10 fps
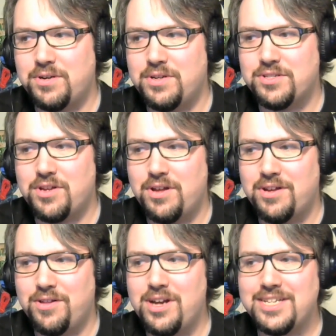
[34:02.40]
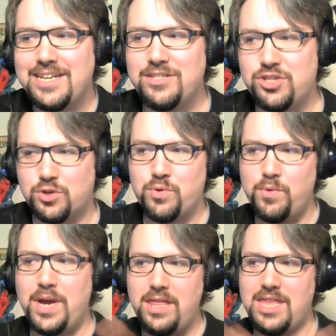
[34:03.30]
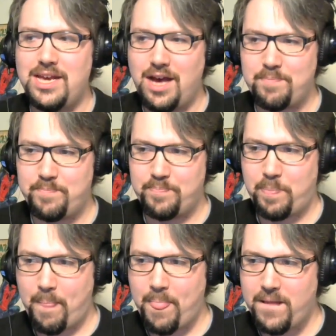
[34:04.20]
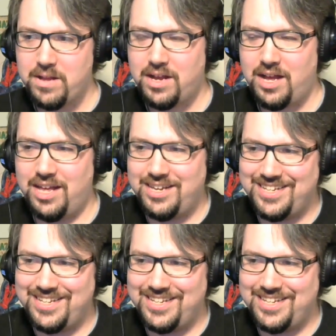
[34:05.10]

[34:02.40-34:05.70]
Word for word: so nice. as, lo as long as I didn't screw anything up, uh,